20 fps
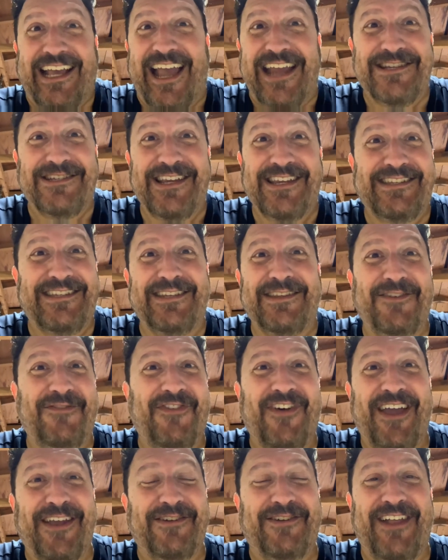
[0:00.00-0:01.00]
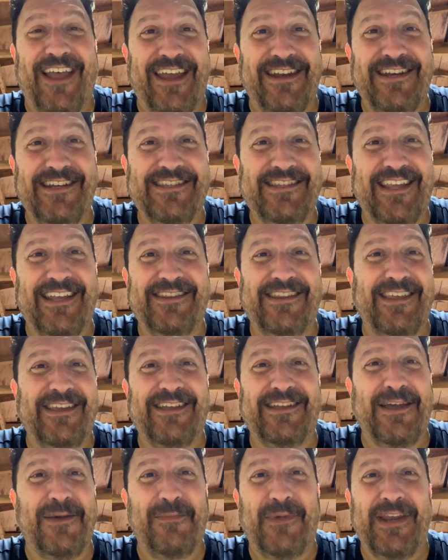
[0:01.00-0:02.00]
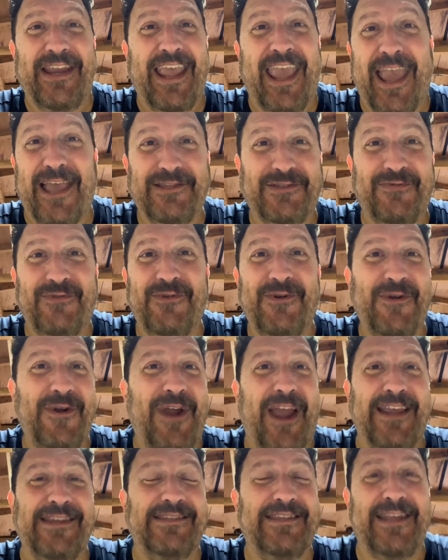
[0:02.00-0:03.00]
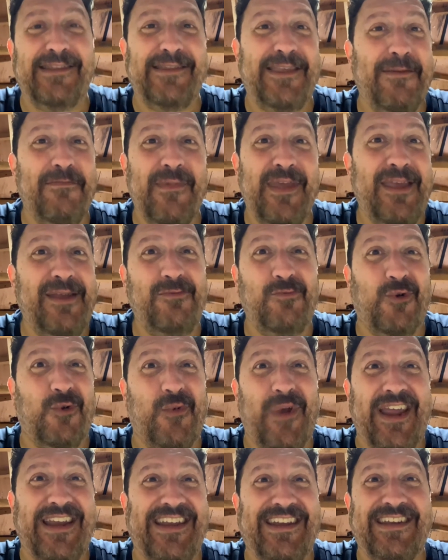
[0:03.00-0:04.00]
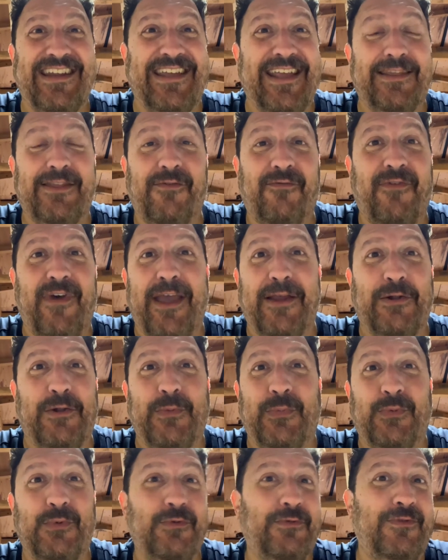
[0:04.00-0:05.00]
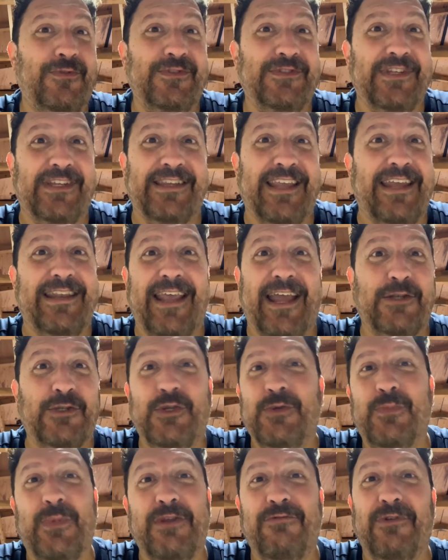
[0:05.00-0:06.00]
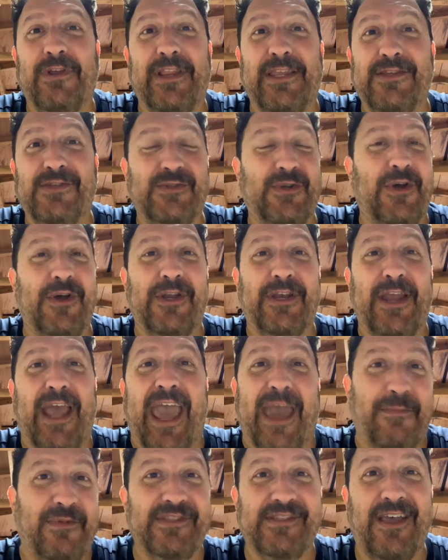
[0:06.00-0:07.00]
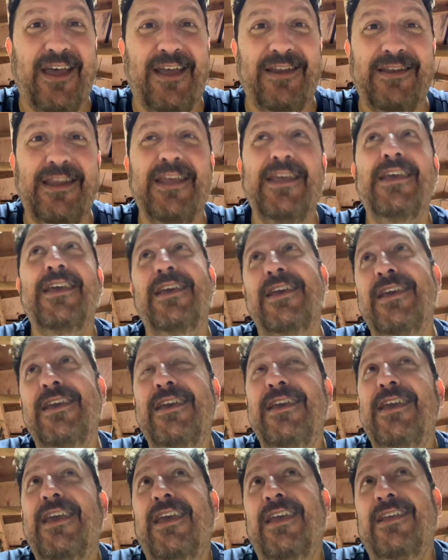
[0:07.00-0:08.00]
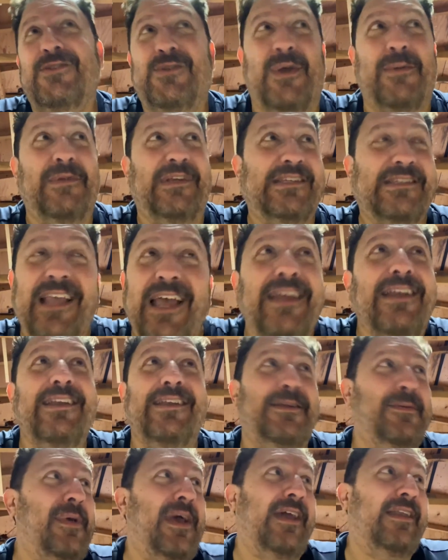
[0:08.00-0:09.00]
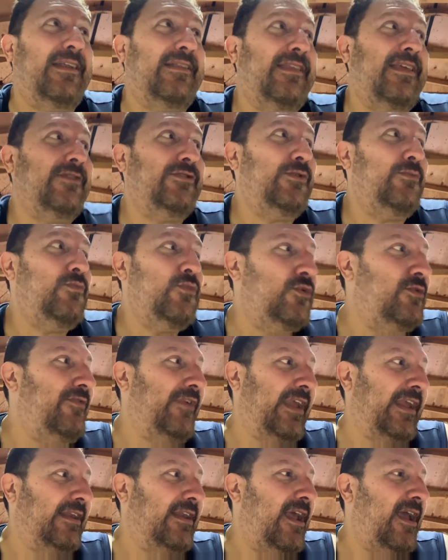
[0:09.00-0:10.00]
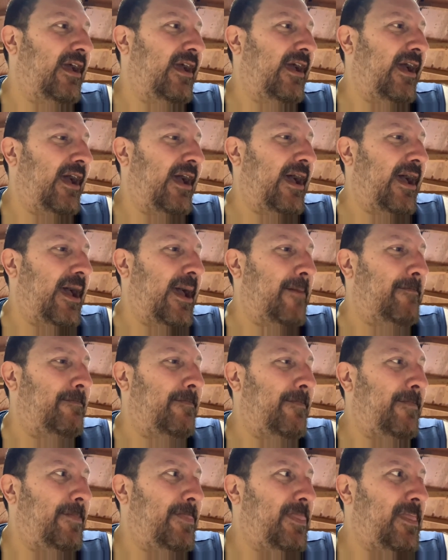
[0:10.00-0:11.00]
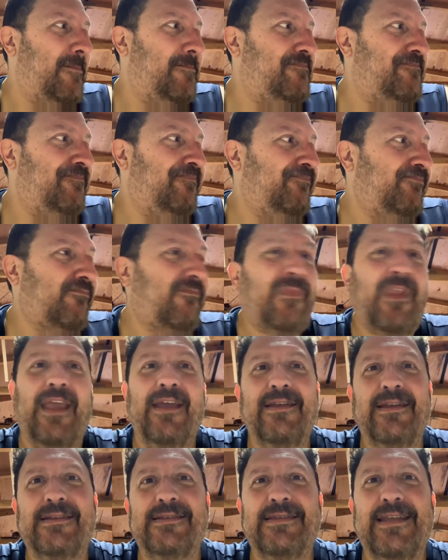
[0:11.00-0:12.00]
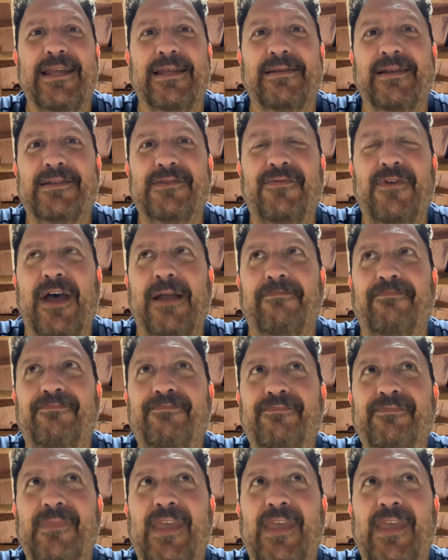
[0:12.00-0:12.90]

I just did the final edits that the company asked for. I sent them in. We're waiting to get the final approvals, and then that should be released on Amazon. So I'm excited about it. Things are moving, and it's neat. It's fun.